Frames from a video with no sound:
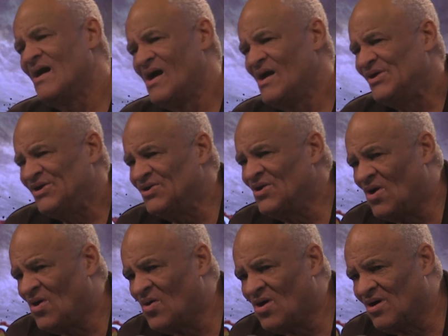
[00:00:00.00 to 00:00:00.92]
you know,
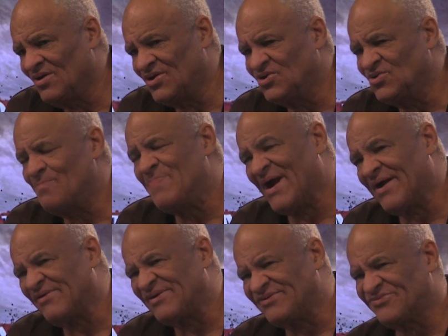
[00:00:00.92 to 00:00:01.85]
all you
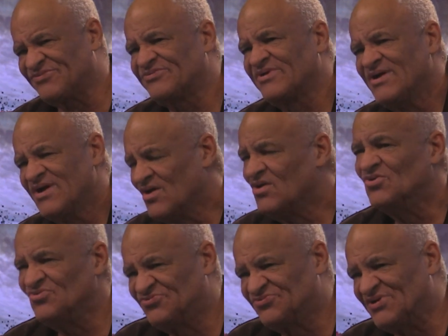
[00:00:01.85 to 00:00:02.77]
parents who
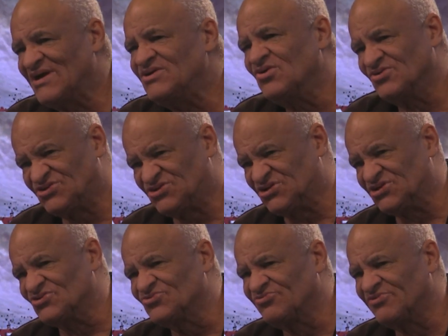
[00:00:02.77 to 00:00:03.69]
sent your
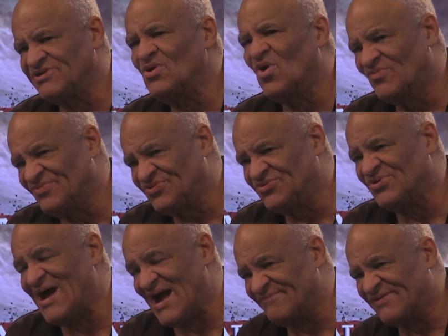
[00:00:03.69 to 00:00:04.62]
children over to
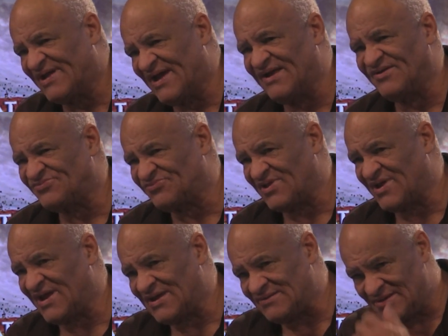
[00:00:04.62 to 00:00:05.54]

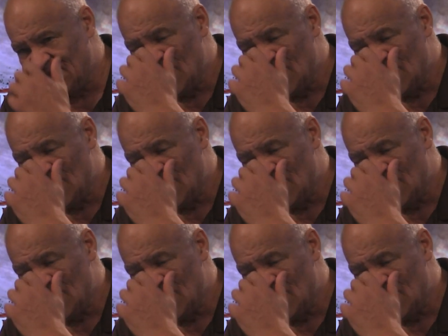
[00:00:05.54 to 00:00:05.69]
Afghanistan,